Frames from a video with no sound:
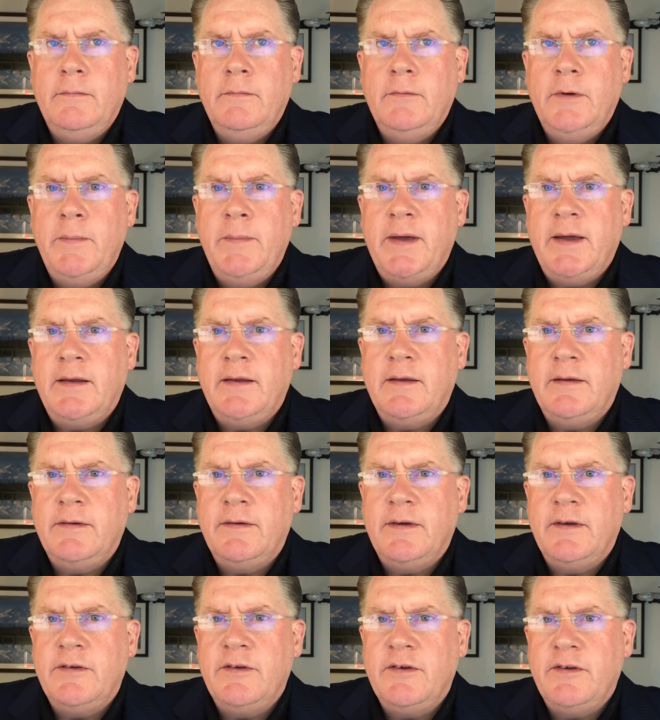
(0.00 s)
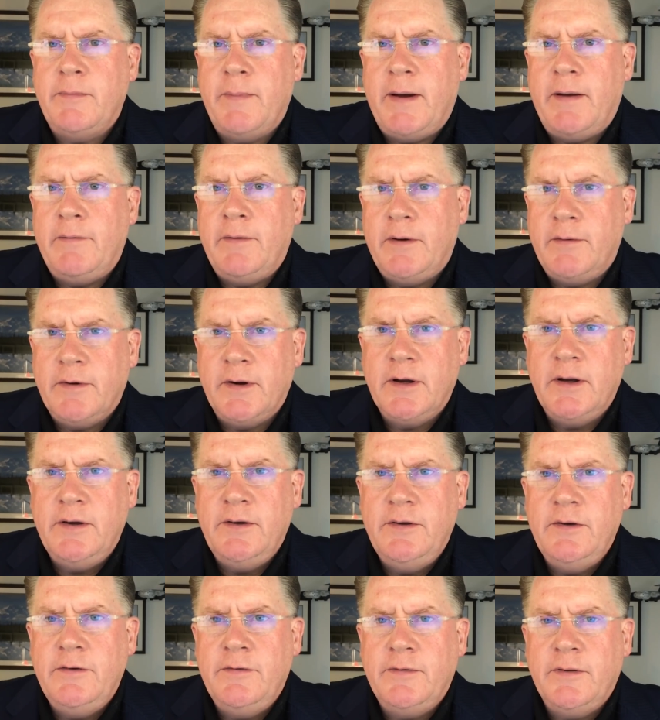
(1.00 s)
we make decisions about what we're going to
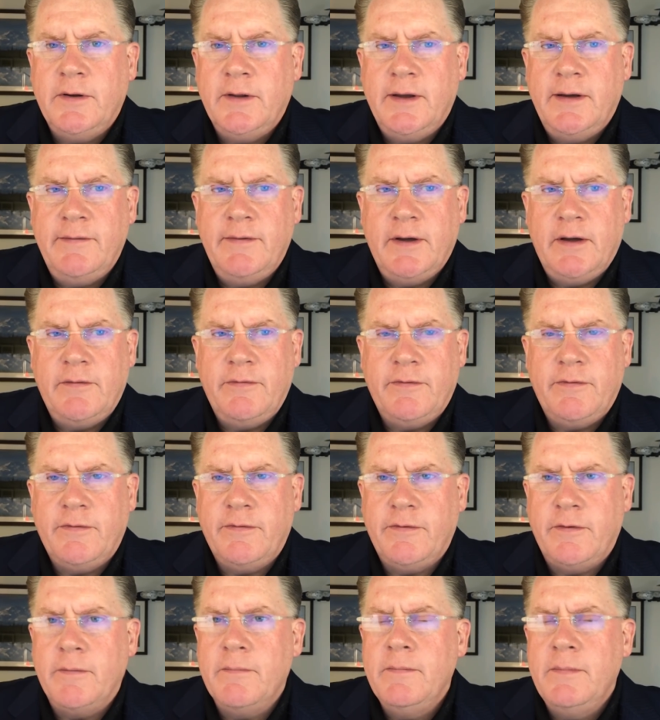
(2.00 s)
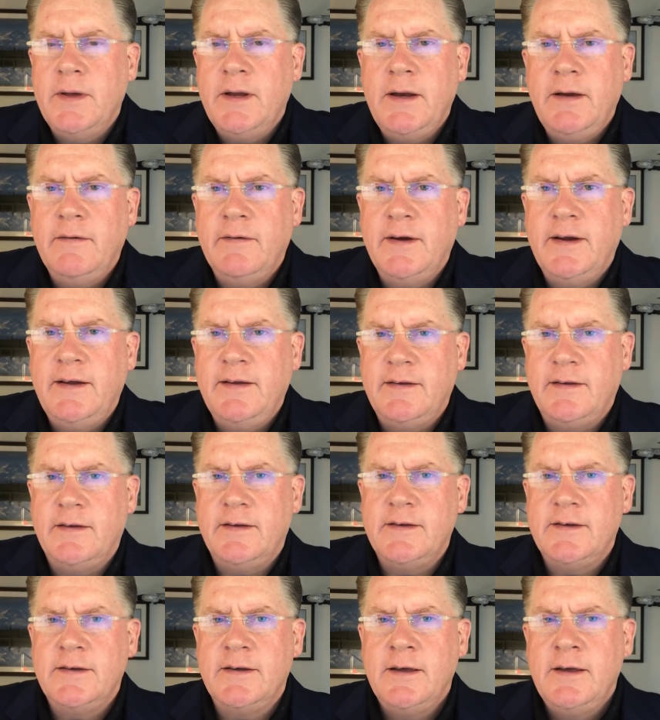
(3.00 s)
do for a living for many
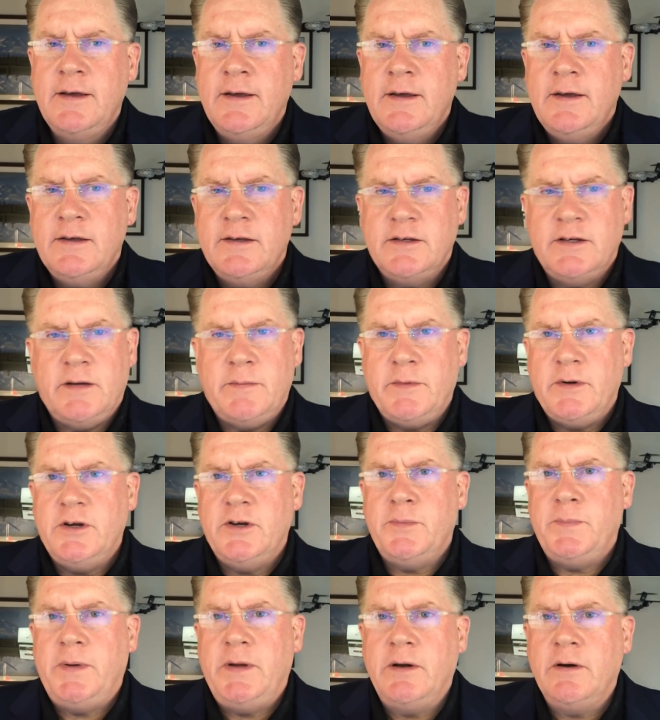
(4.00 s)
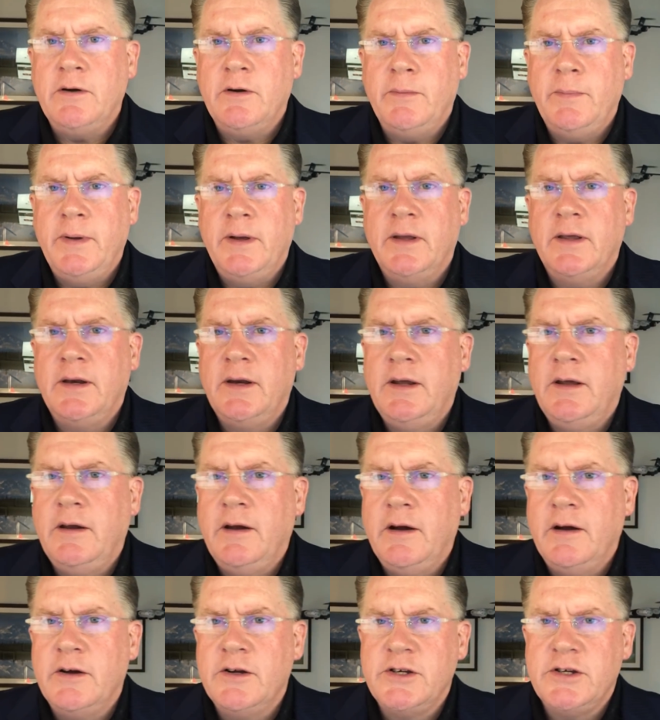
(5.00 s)
reasons. Some are just pure nobility.
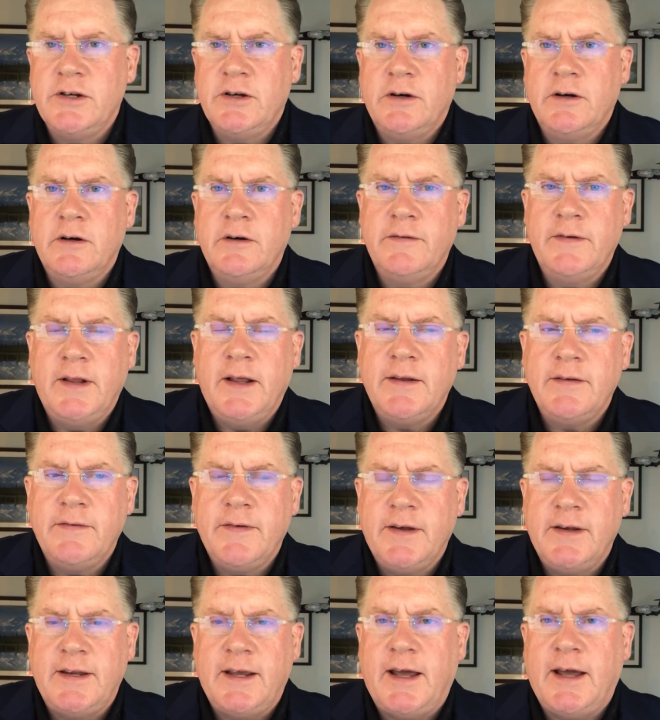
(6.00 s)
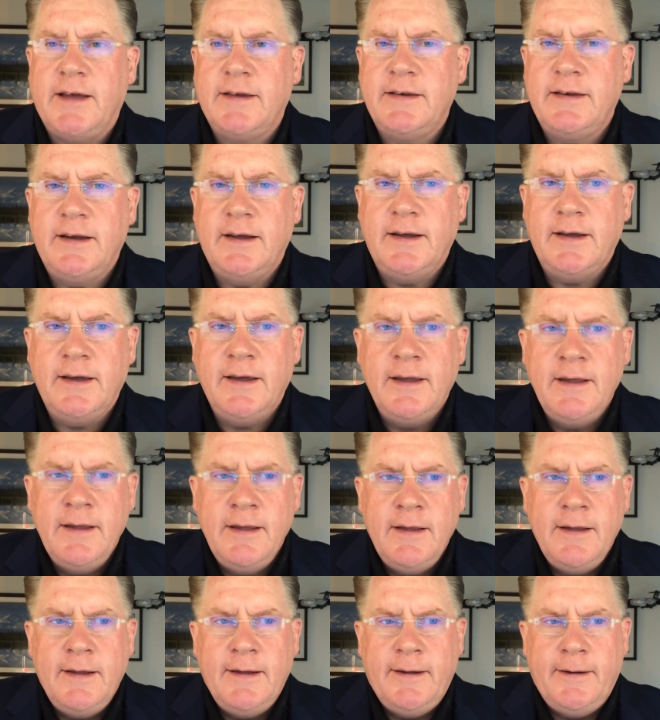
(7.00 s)
You're here to serve, and that's fantastic.
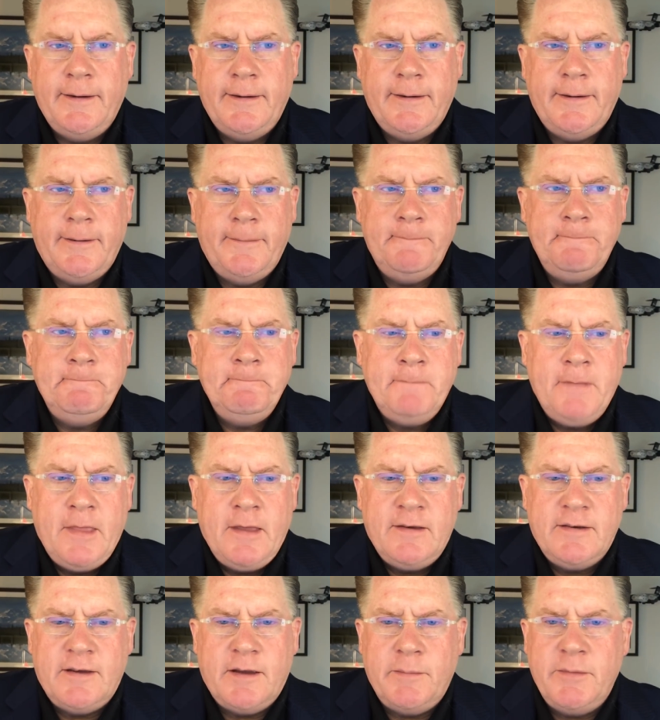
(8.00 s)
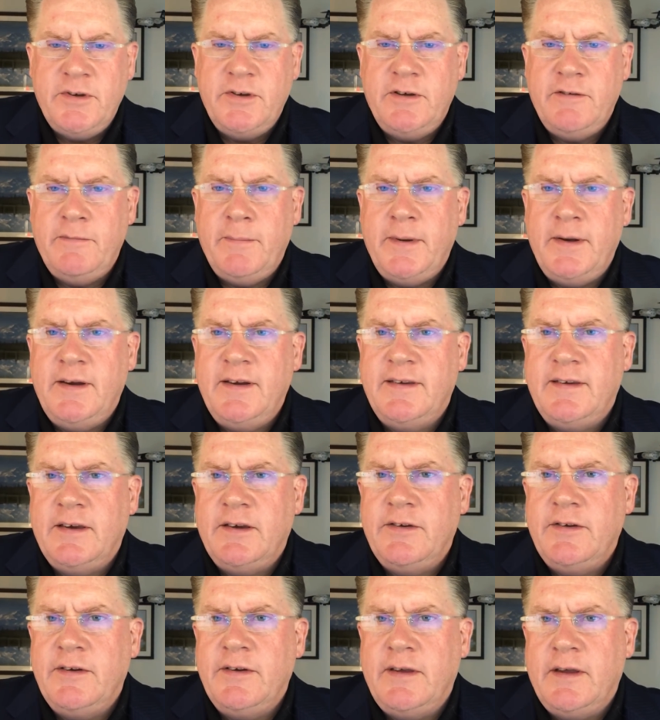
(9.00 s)
Some is you've made
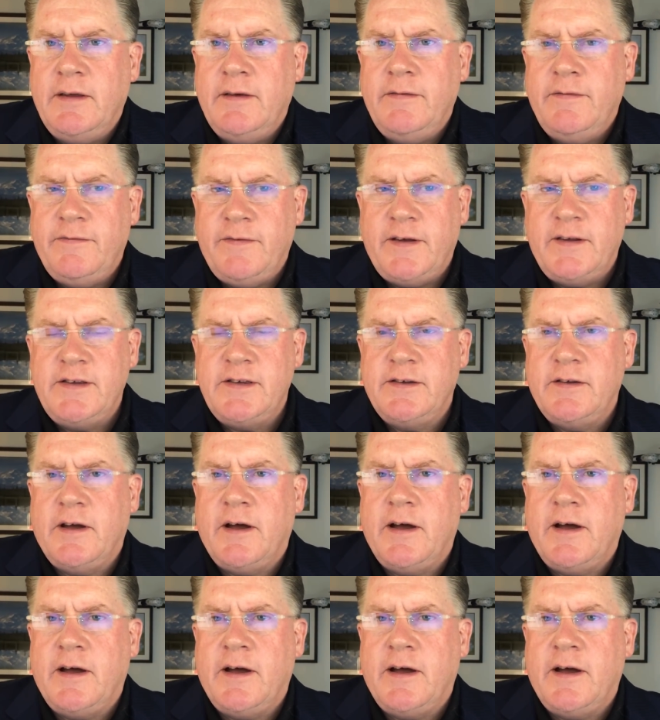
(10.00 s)
decisions that you fenced